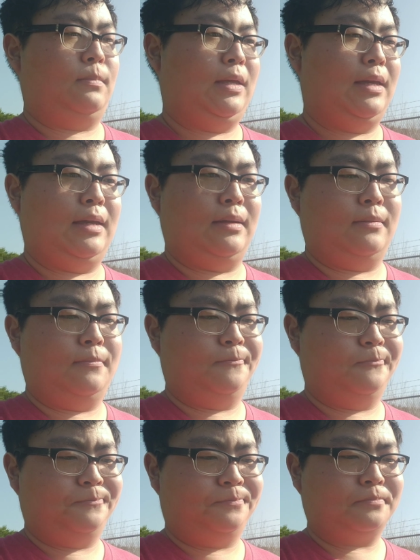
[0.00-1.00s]
And
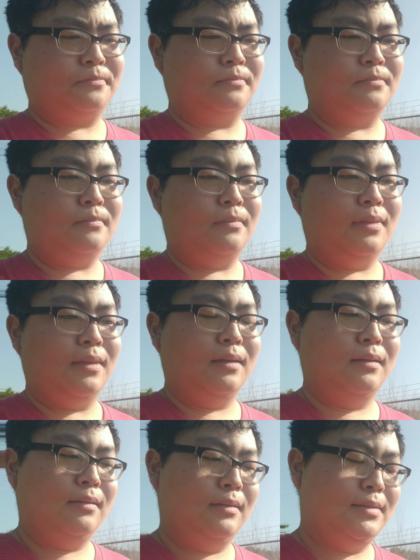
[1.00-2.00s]

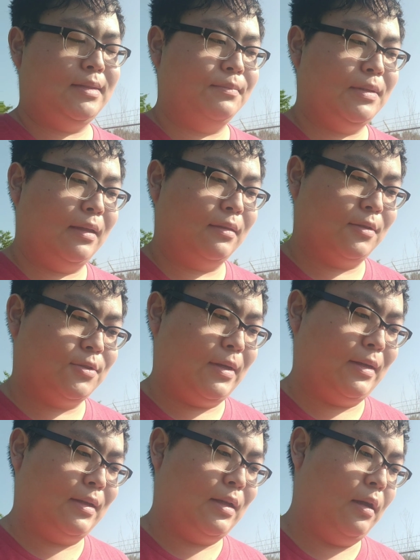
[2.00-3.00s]
it seems like they're
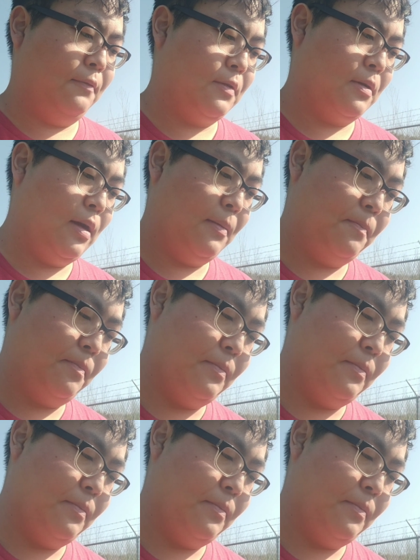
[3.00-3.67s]
trying to cover up